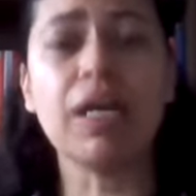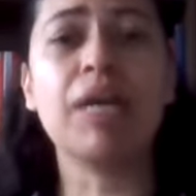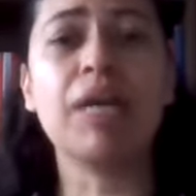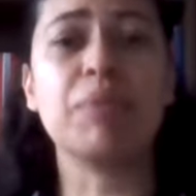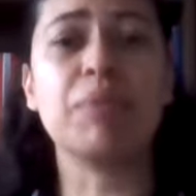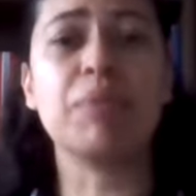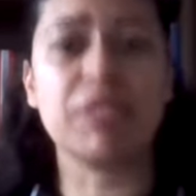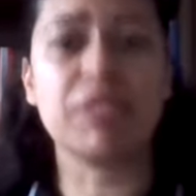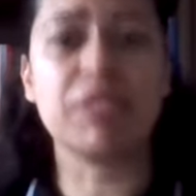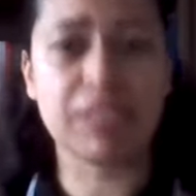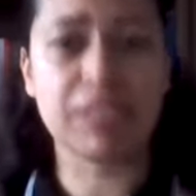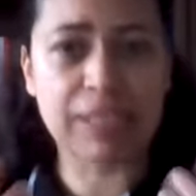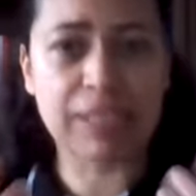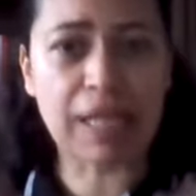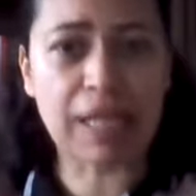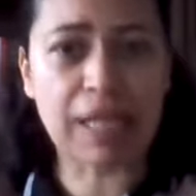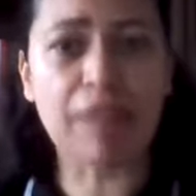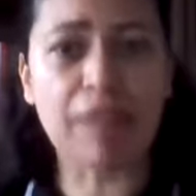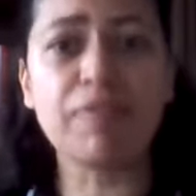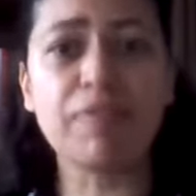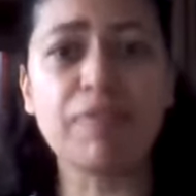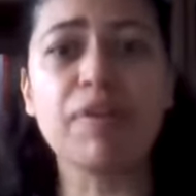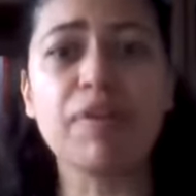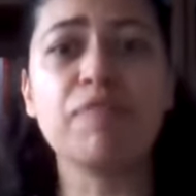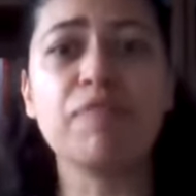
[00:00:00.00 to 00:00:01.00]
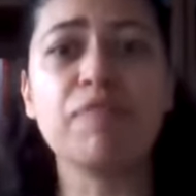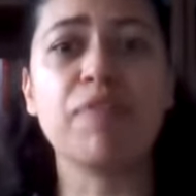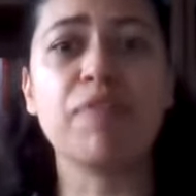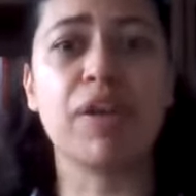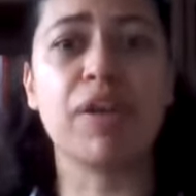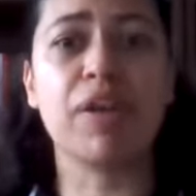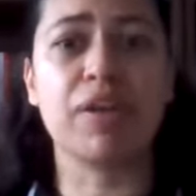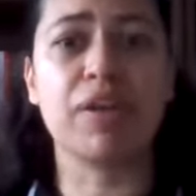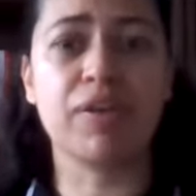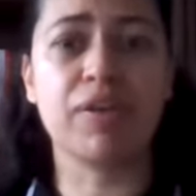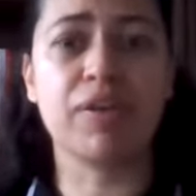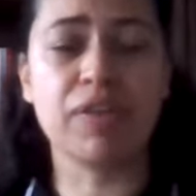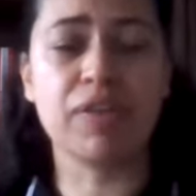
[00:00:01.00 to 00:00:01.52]
I mean
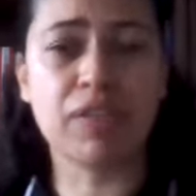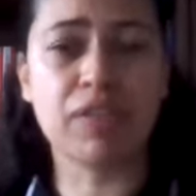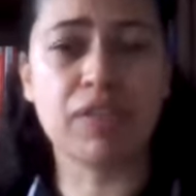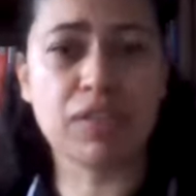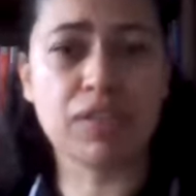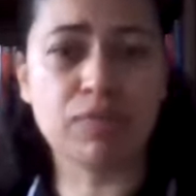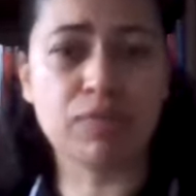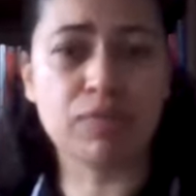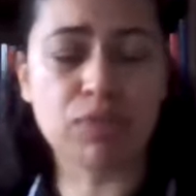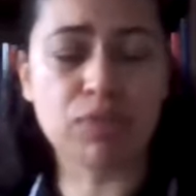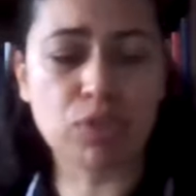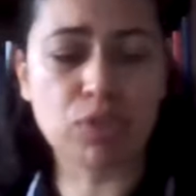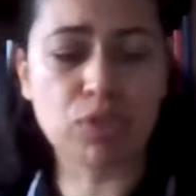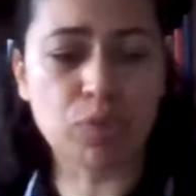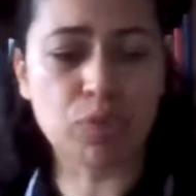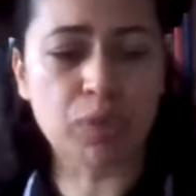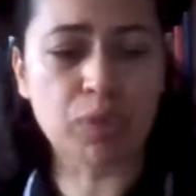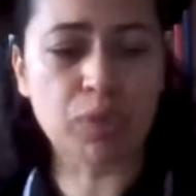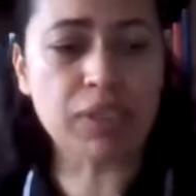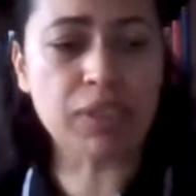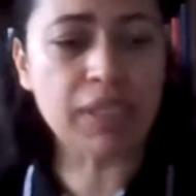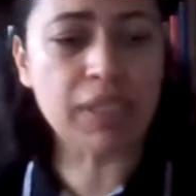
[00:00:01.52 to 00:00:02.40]
self-aware individuals,